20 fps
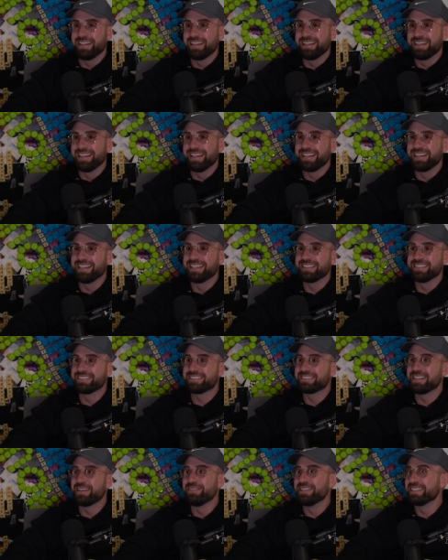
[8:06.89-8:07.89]
Not,
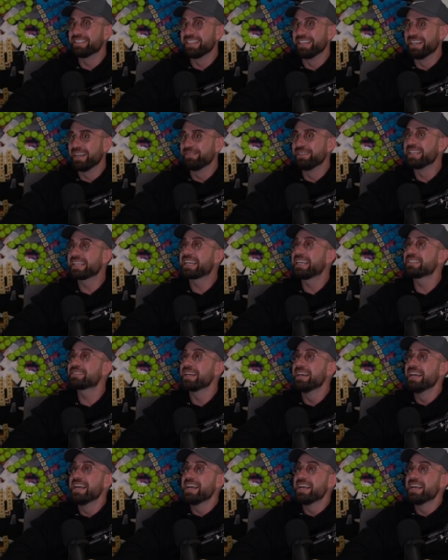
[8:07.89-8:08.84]
I mean, the yeah, kids, they're not